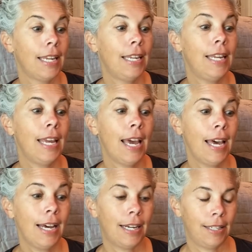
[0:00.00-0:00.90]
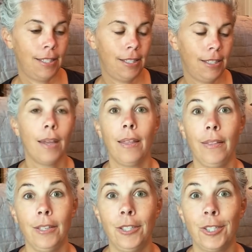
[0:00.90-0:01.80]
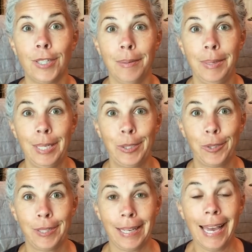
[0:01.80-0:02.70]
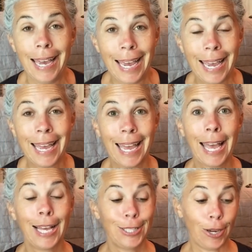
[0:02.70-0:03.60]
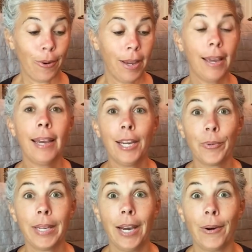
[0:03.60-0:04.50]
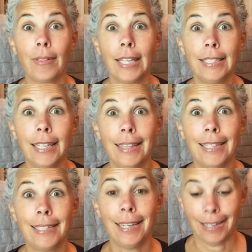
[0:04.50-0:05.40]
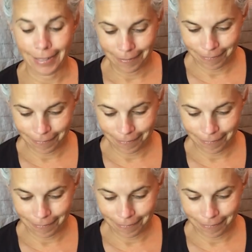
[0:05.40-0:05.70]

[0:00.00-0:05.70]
Yes, this is going to be interesting. So here we go. Let's get this done.